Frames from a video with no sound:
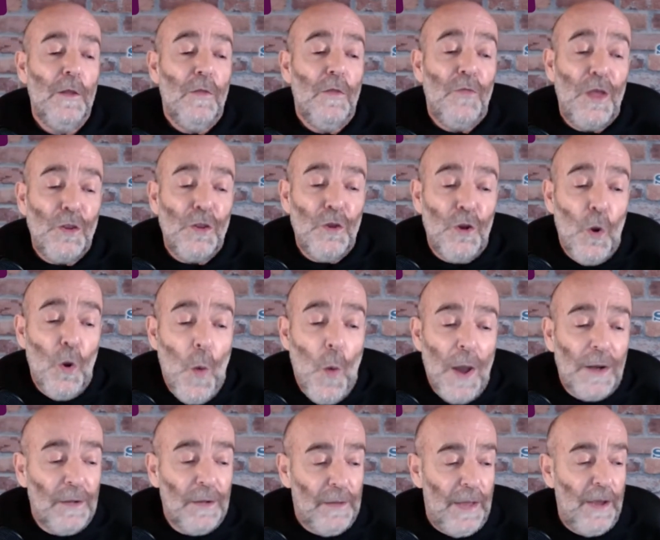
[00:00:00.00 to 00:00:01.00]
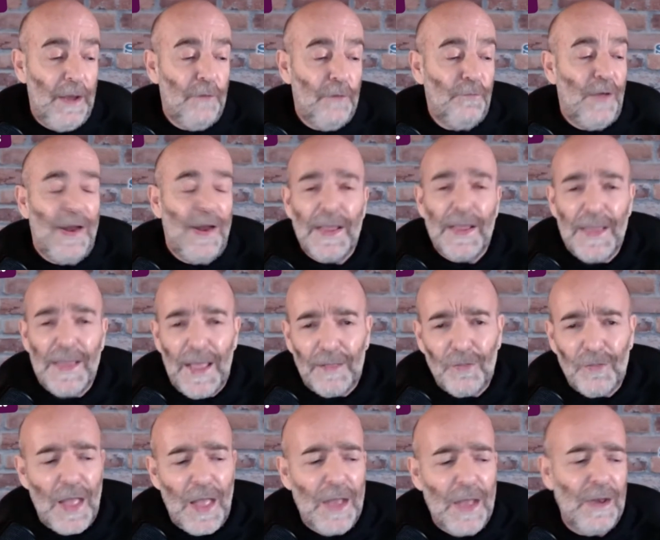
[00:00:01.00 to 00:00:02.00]
that you don't want to laugh. And I
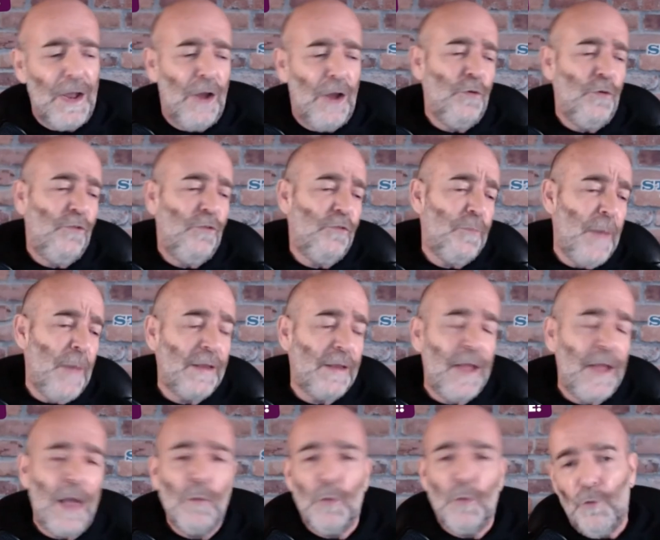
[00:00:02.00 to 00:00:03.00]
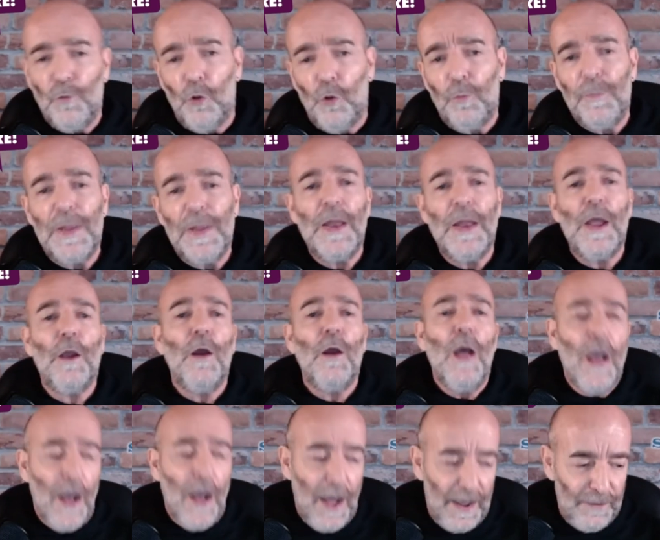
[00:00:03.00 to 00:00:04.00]
get that. I respect that. We've all been there.
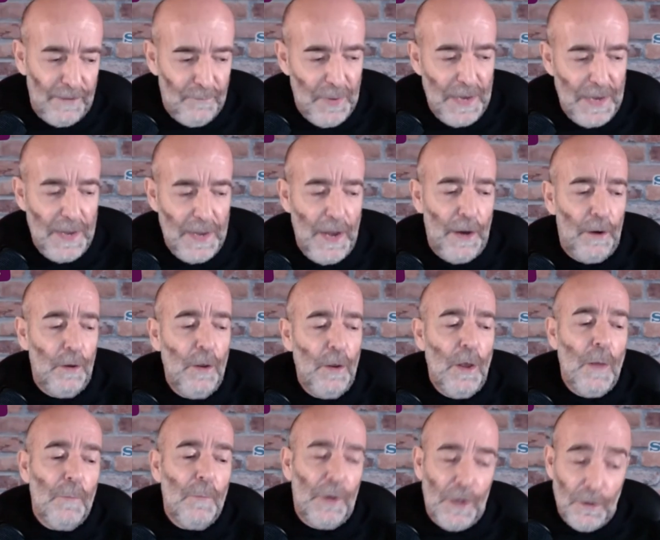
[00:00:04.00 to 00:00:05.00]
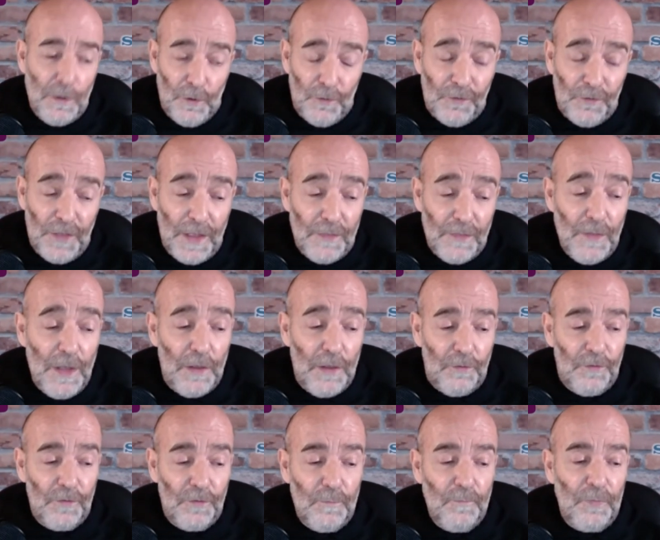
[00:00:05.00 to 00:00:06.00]
I've been there. But understand
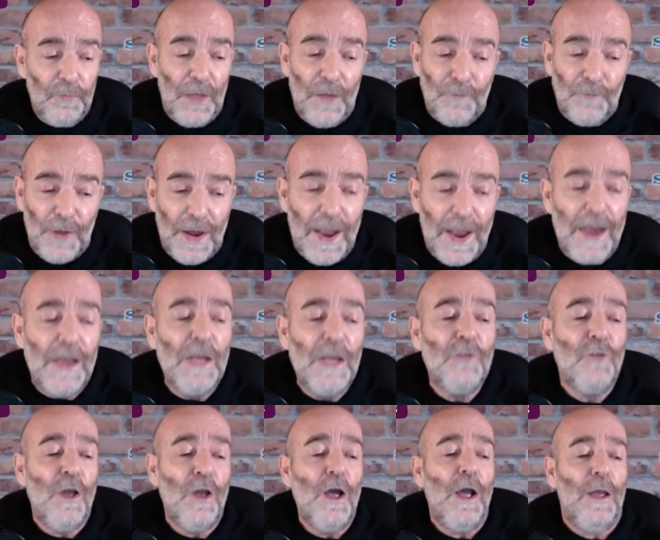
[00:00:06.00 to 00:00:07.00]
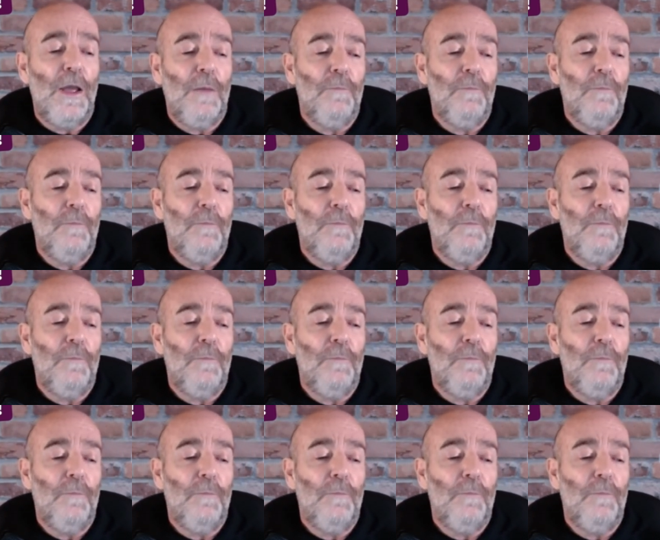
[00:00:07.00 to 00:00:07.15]
this. If at any time